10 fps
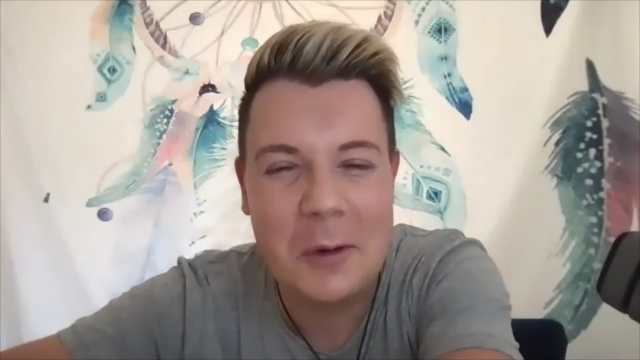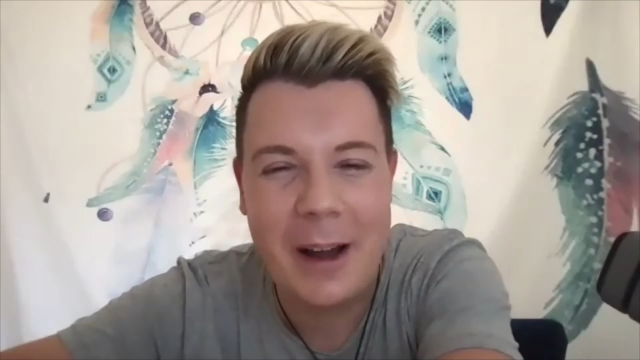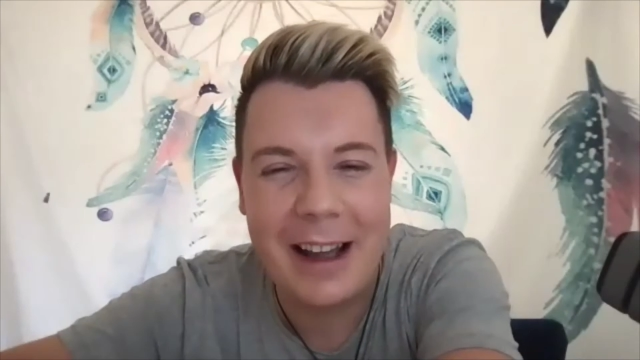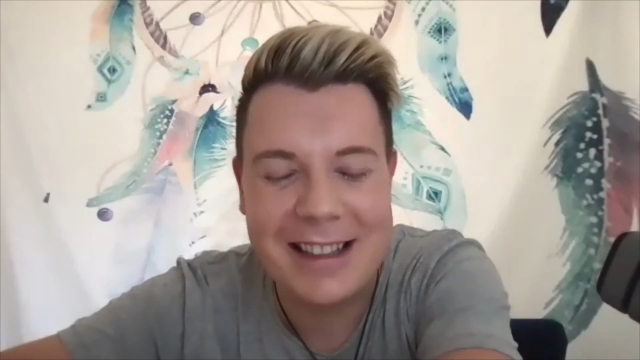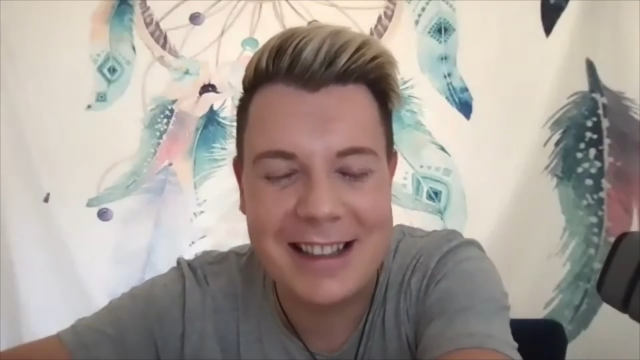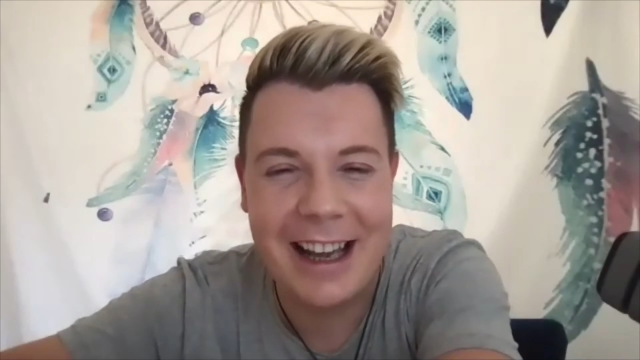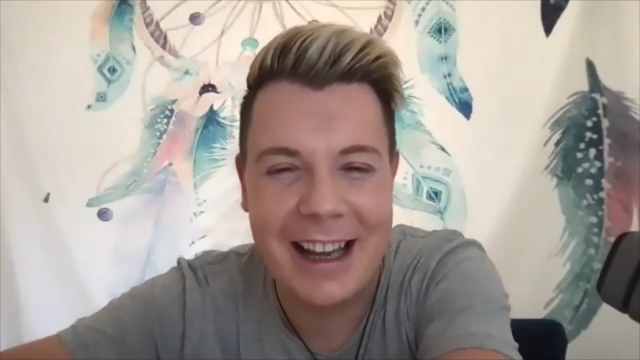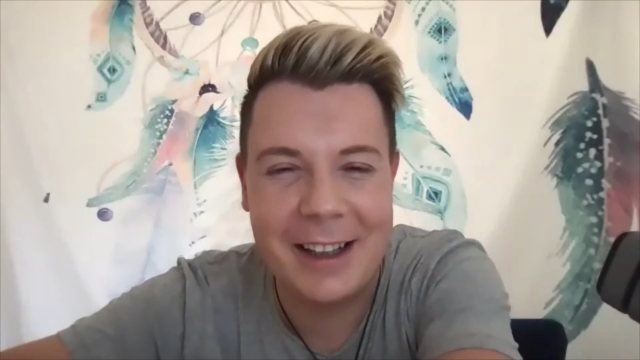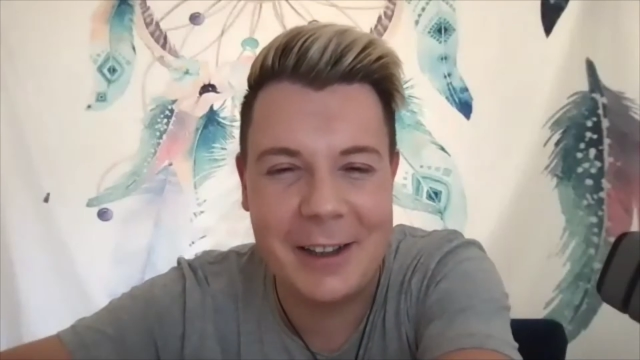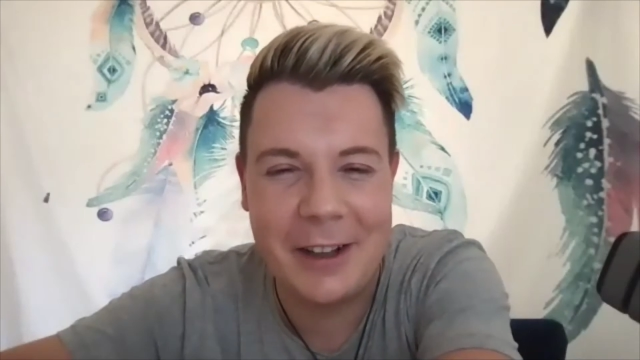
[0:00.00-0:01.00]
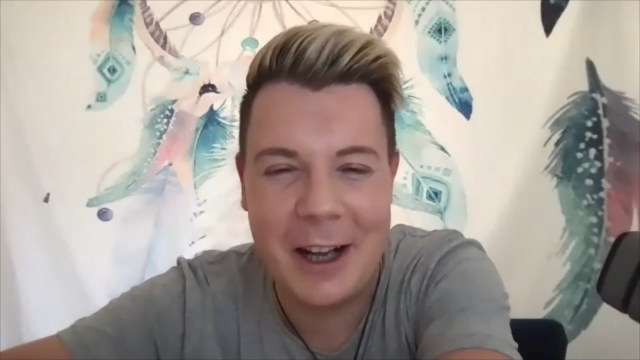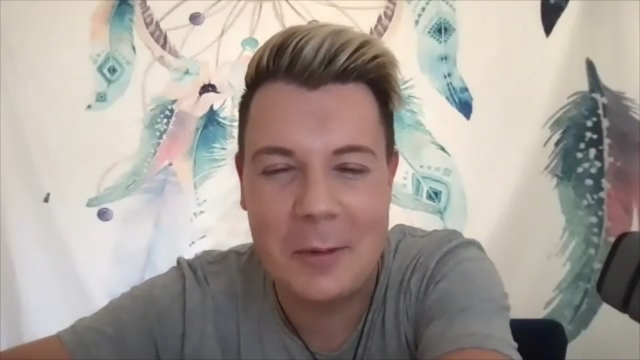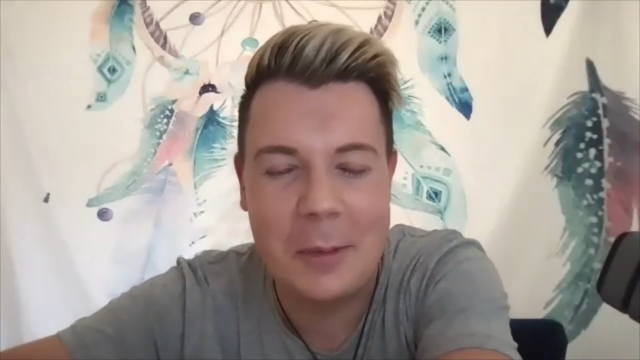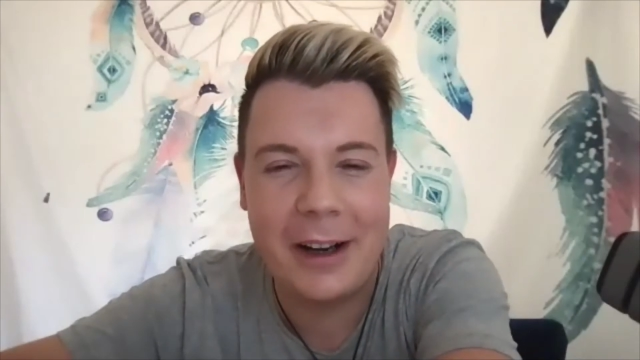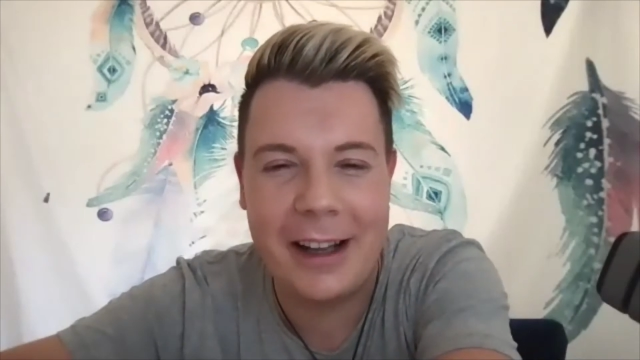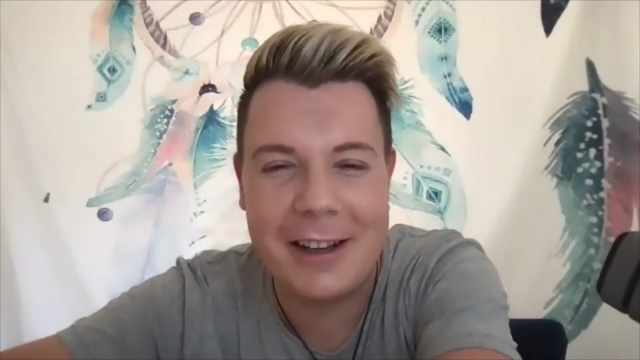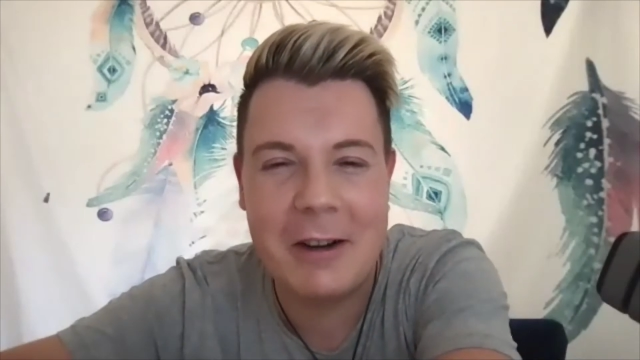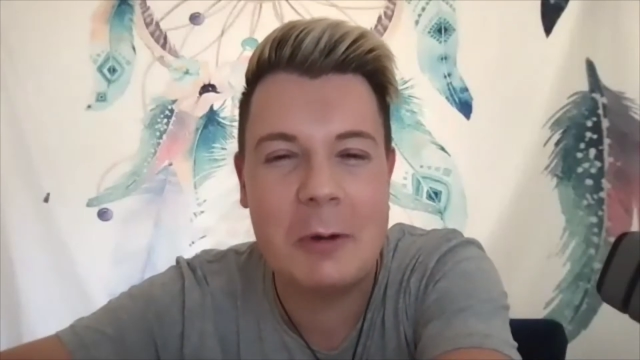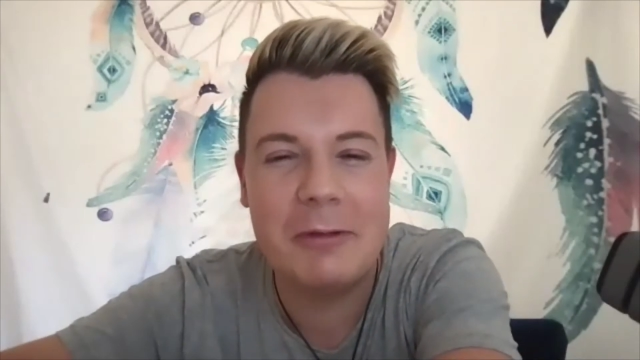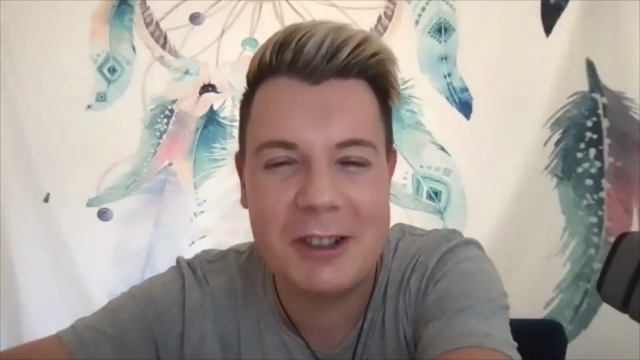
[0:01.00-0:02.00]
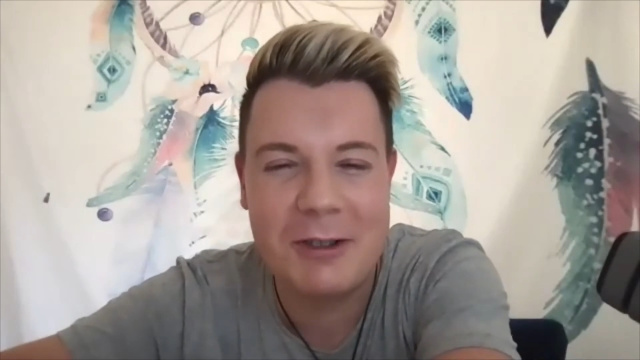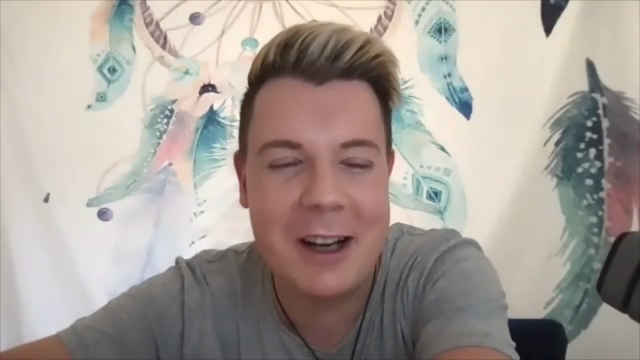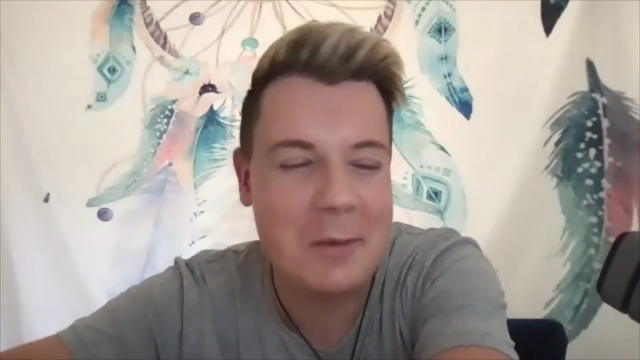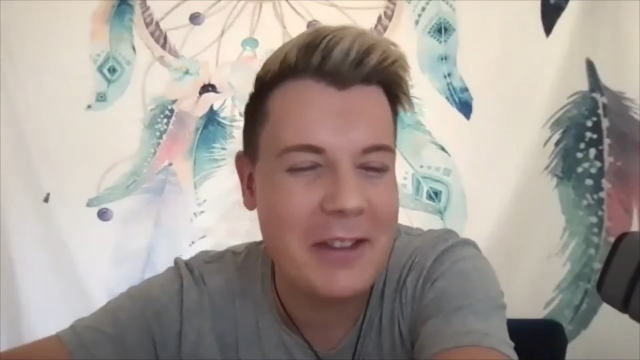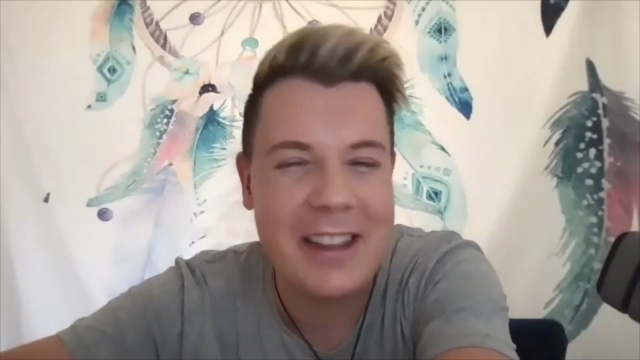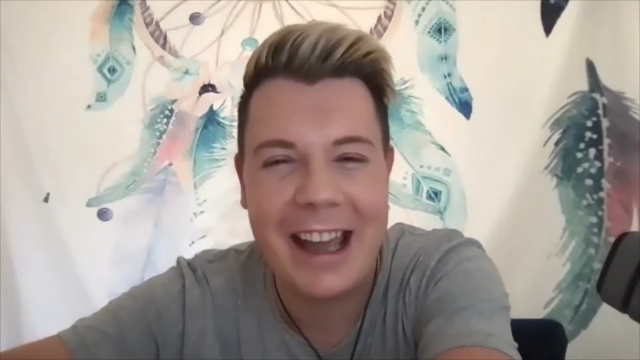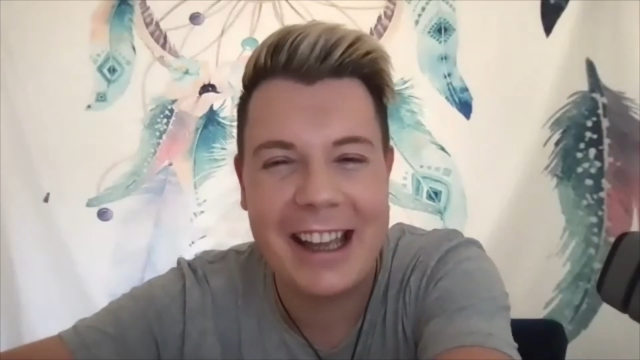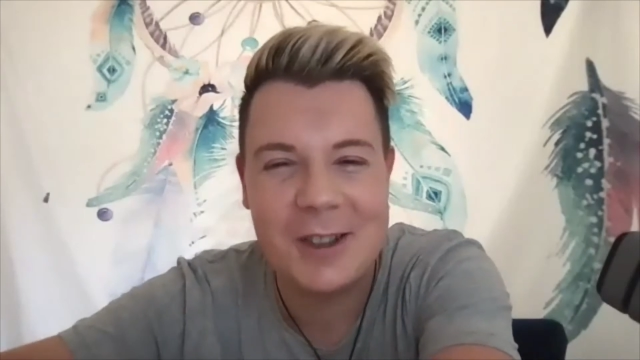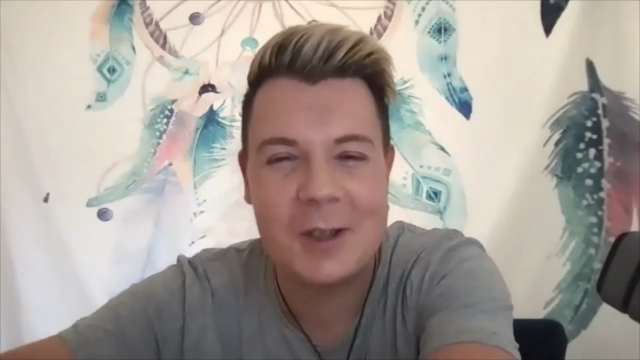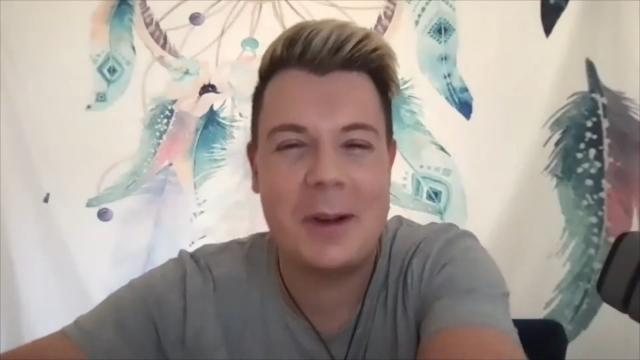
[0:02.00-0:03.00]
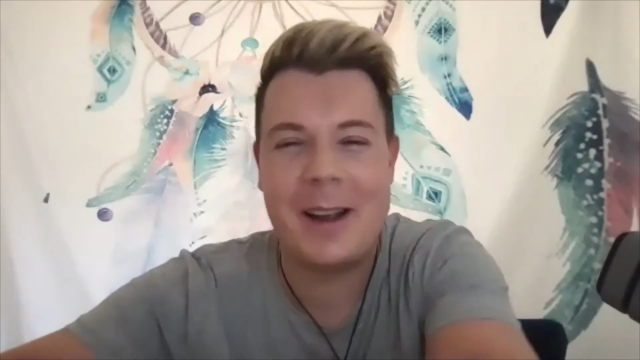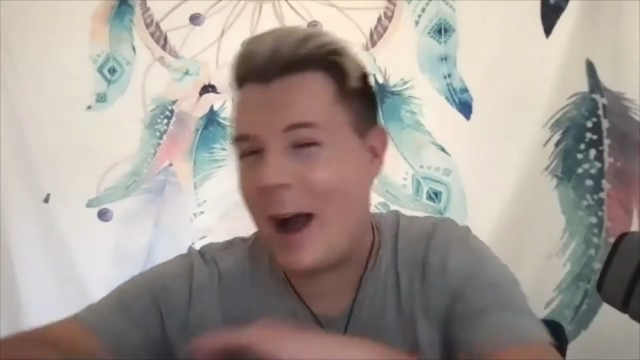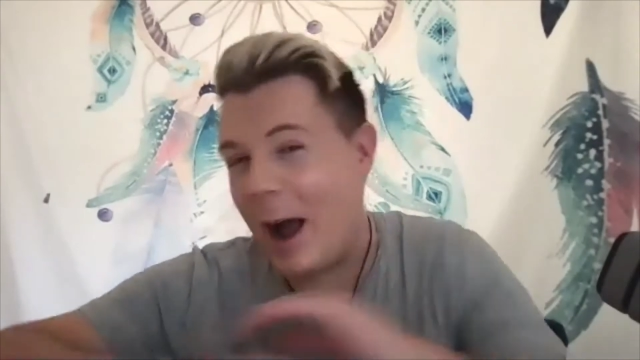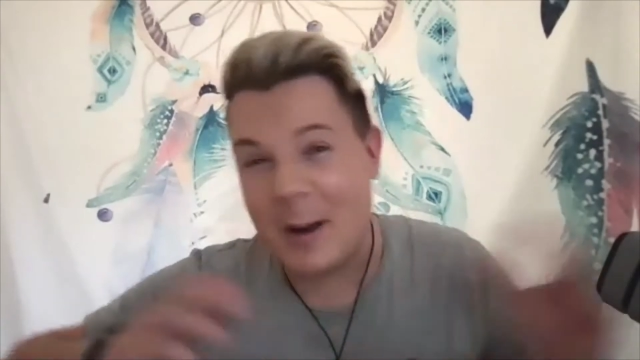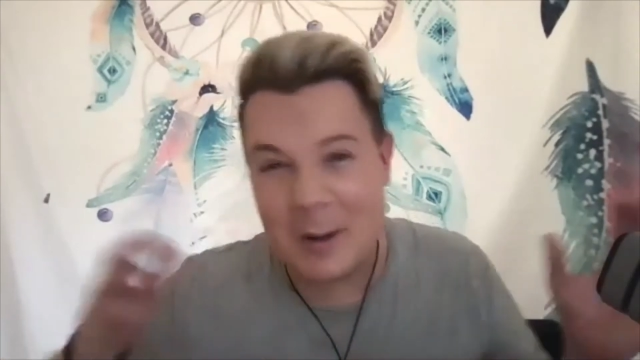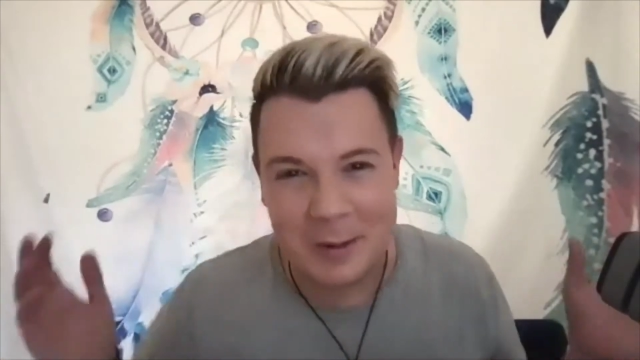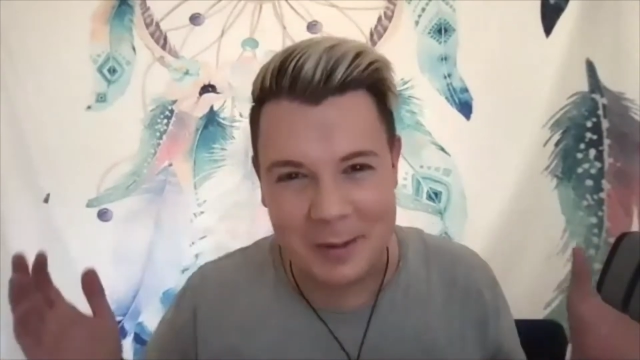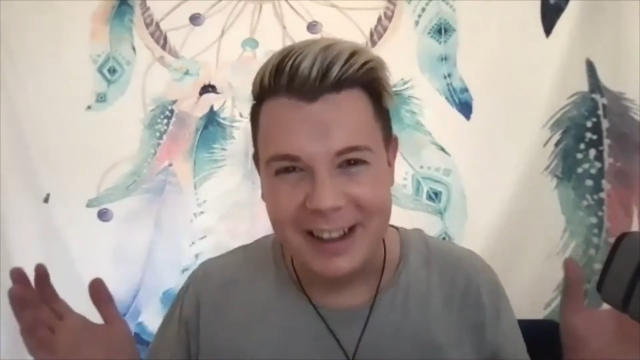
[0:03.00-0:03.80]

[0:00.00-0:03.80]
way to kind of, you know, put it, your own retreat with the angels, but at home.